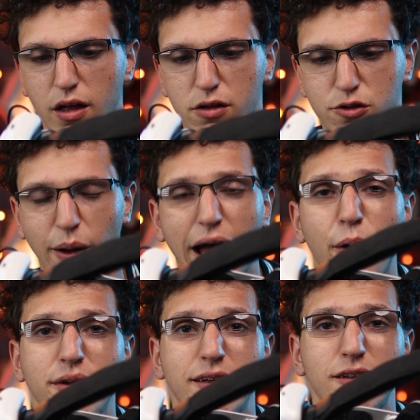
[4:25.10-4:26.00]
so I
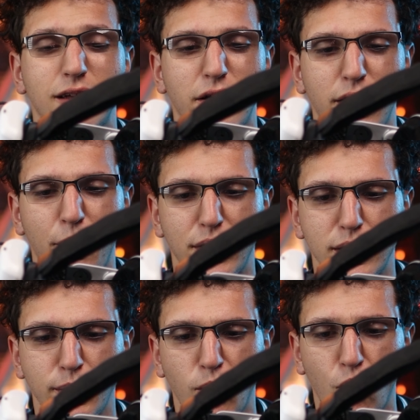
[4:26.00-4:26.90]
always have to tighten up a
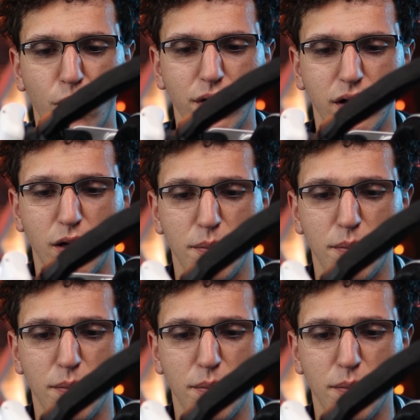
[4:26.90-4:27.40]
little bit more